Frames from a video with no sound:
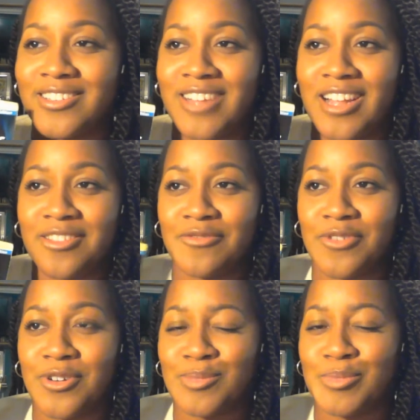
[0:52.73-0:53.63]
not the
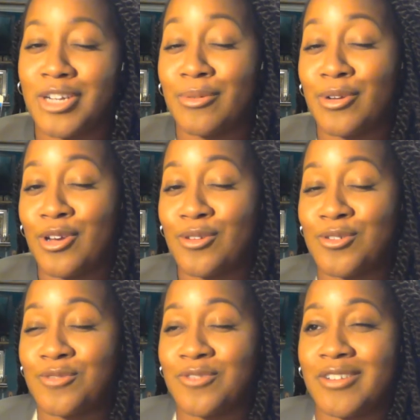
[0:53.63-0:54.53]
first book I would go to
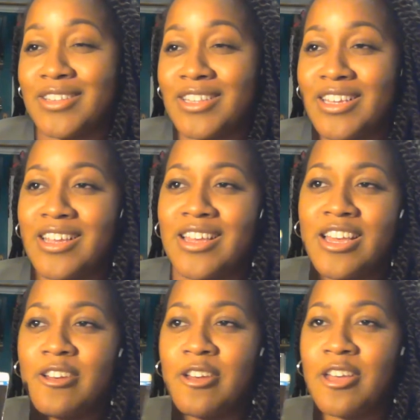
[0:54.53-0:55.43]
for everything.
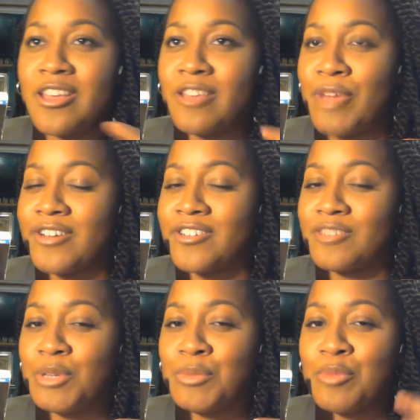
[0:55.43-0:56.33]
It might just
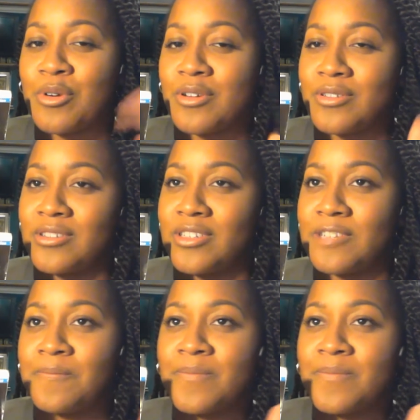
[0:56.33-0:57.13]
be me personally.